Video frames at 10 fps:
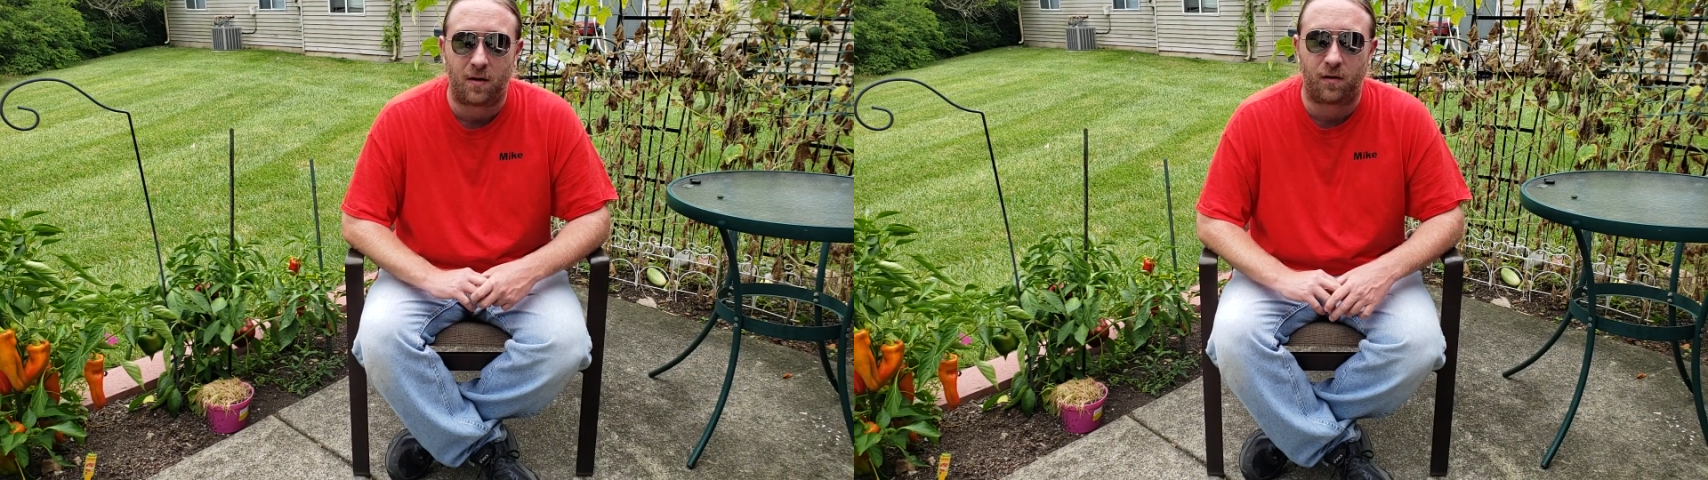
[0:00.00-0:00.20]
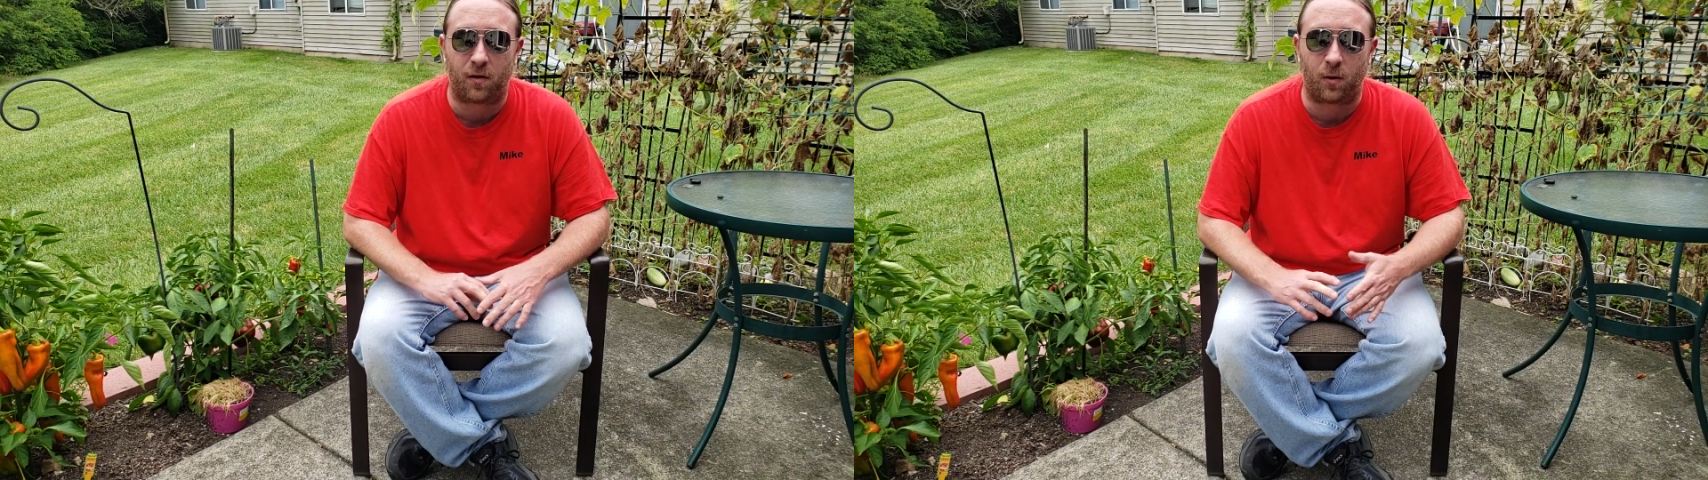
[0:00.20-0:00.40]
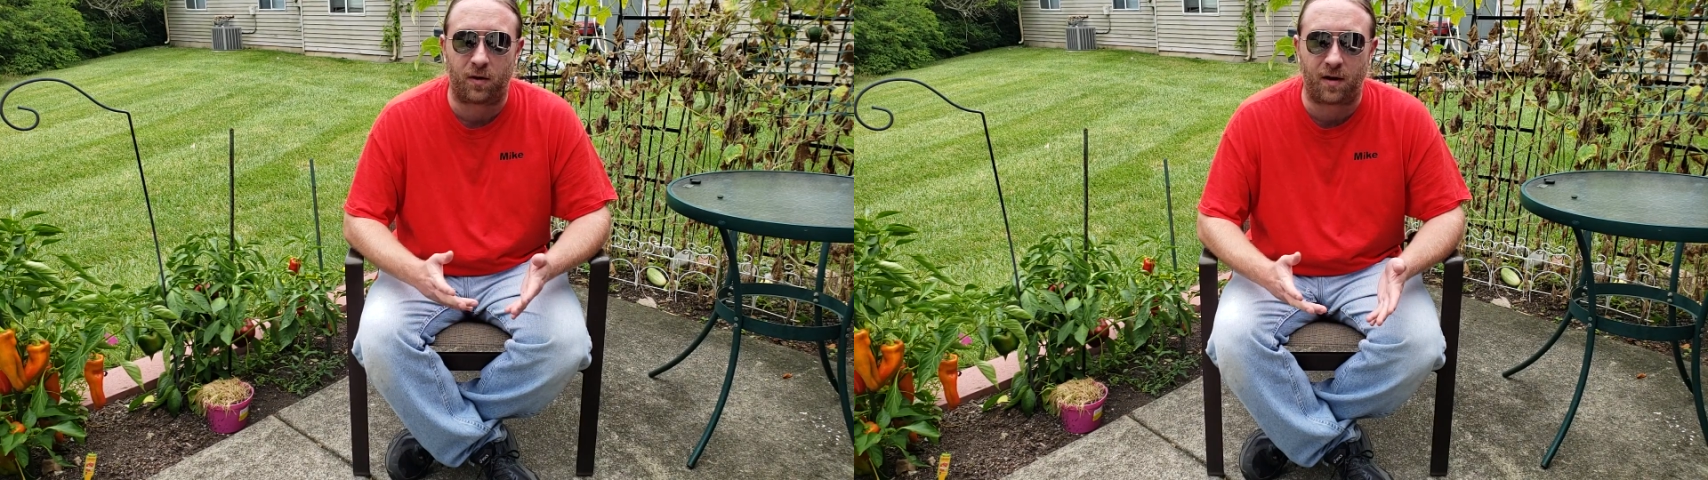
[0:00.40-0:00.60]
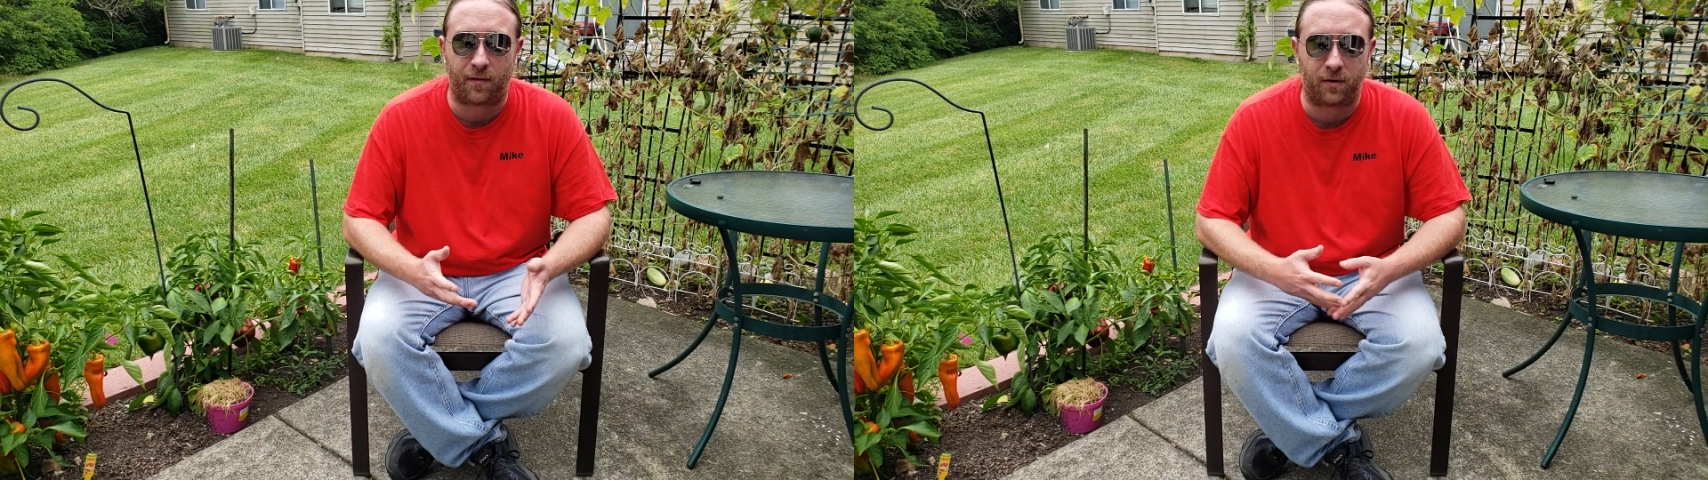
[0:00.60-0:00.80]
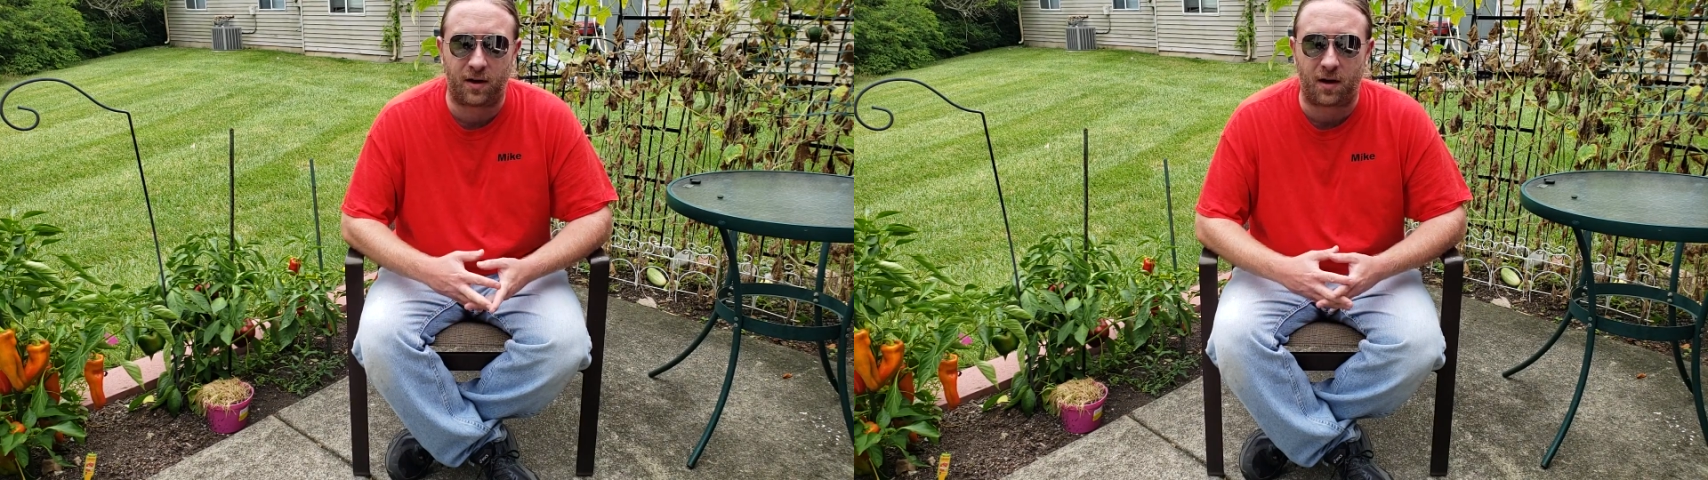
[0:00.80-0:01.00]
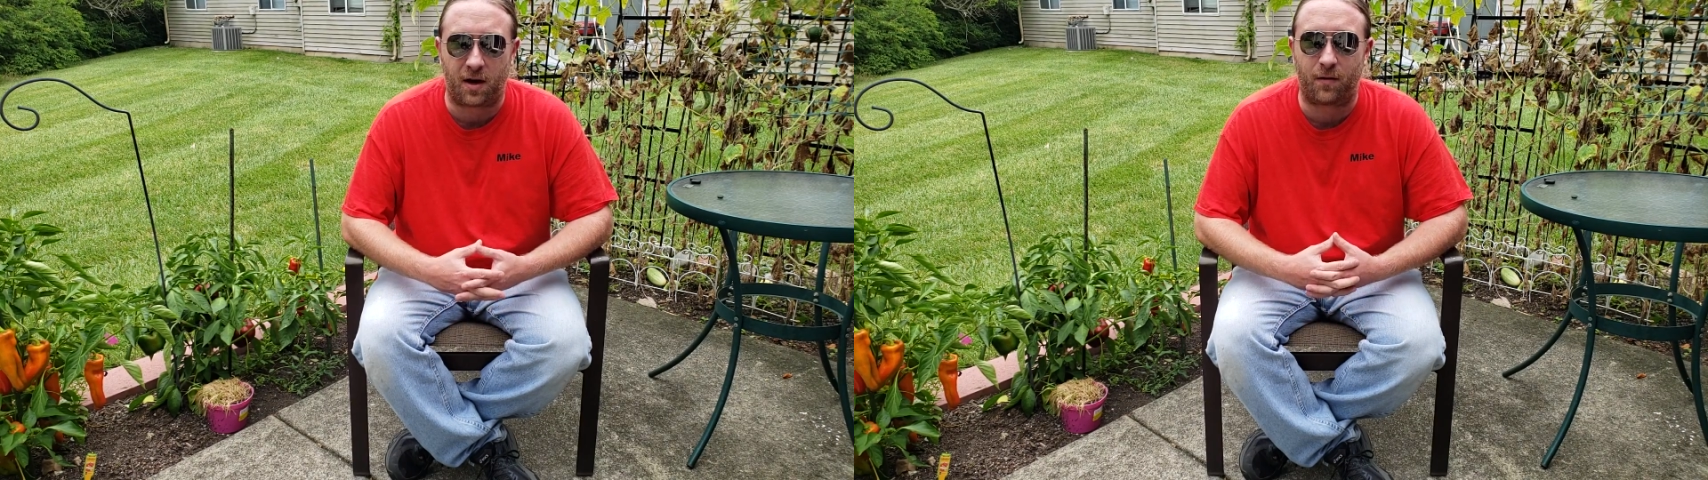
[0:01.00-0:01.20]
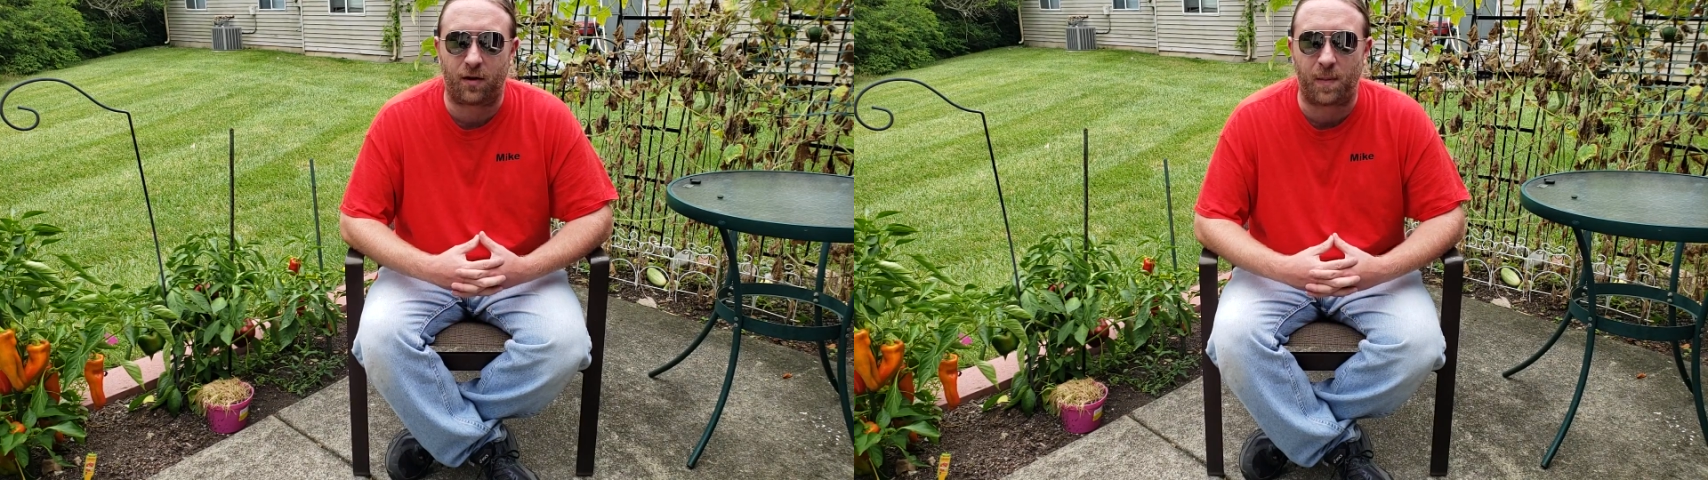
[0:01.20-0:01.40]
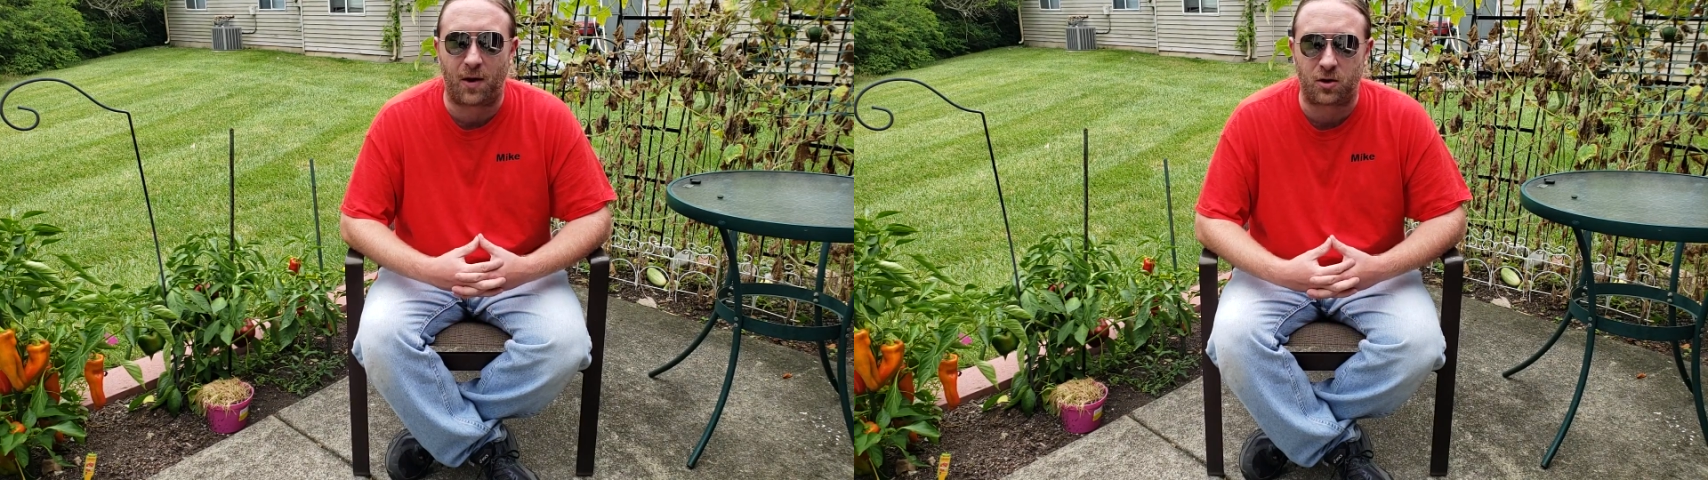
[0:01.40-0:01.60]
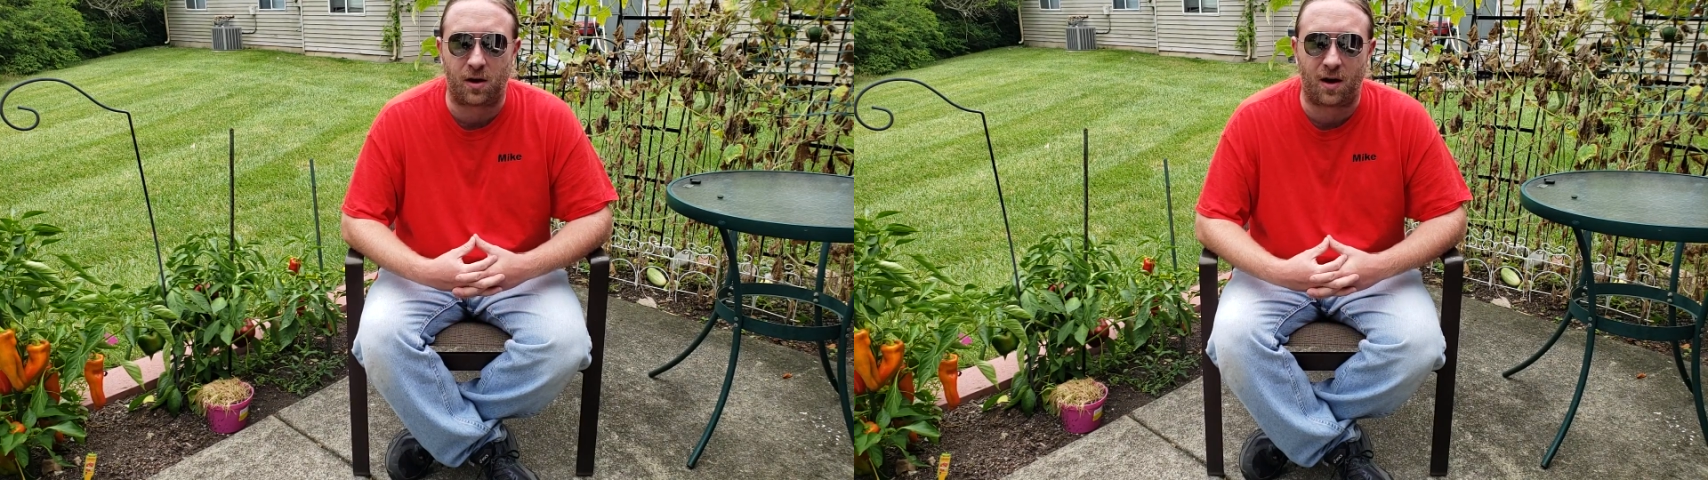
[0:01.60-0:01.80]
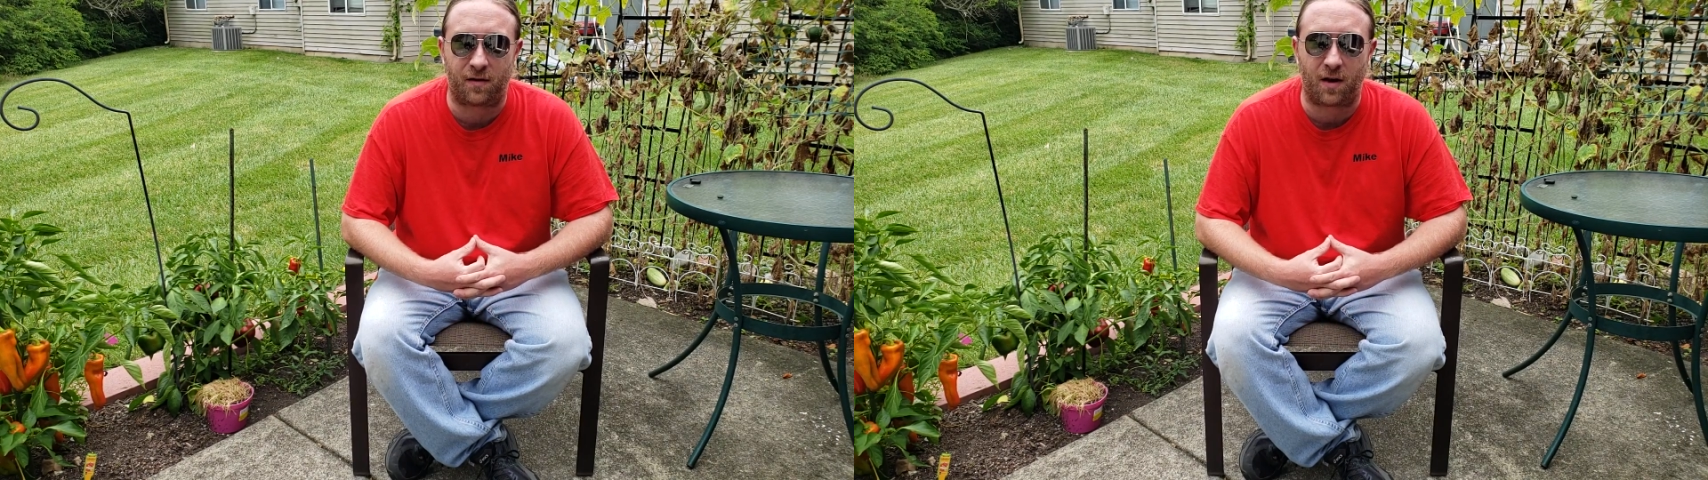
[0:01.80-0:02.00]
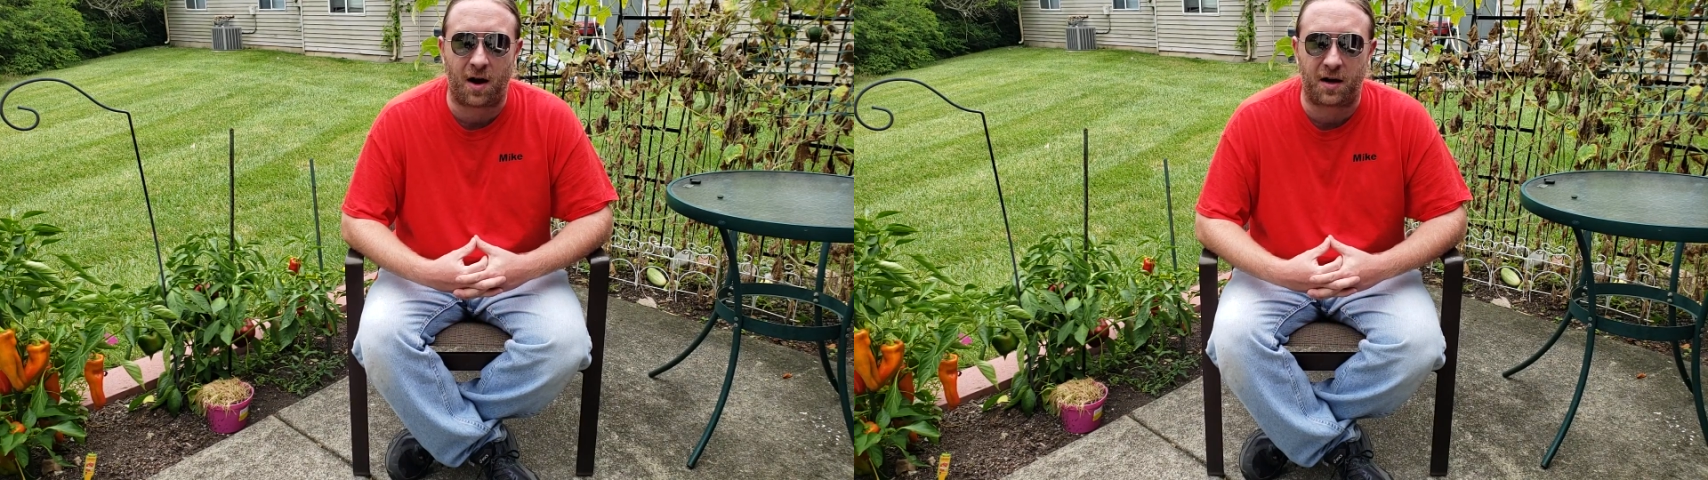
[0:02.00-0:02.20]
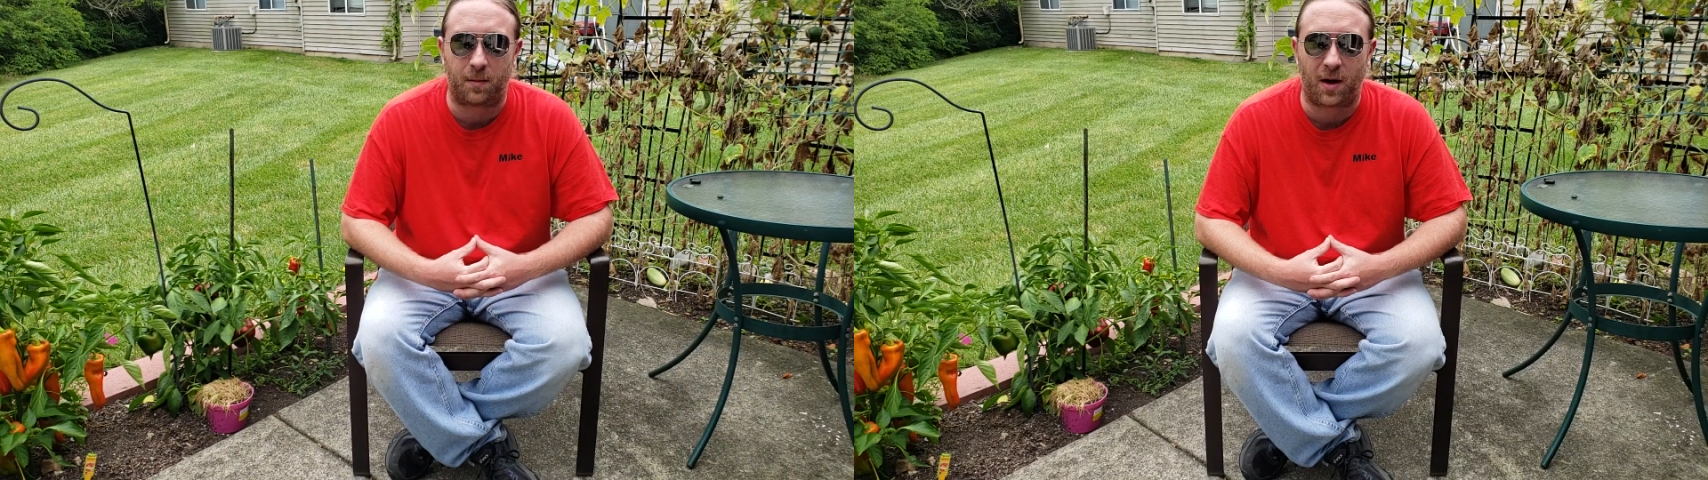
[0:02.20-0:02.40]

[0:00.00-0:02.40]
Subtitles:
So it's definitely kind of a specialized item,